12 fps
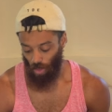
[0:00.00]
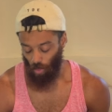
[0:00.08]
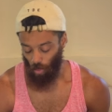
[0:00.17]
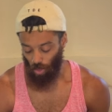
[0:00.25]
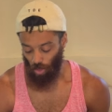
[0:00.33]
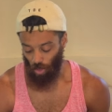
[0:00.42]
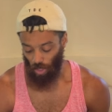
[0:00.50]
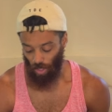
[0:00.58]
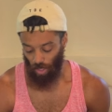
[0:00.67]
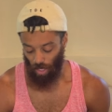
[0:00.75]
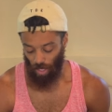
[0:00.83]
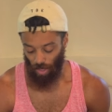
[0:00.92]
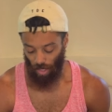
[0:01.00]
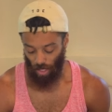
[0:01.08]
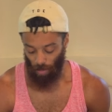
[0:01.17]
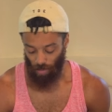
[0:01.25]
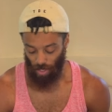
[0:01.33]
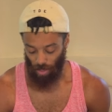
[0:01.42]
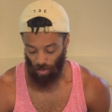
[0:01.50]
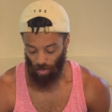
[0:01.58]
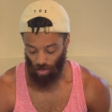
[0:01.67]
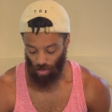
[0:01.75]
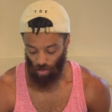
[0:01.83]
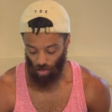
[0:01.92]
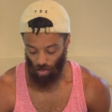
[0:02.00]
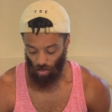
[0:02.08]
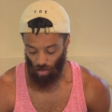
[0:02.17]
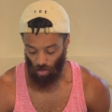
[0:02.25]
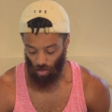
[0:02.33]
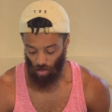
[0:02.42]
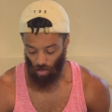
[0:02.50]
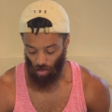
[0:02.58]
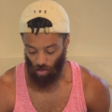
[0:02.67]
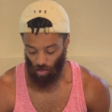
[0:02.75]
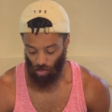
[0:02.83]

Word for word: when you look at that, that comes out to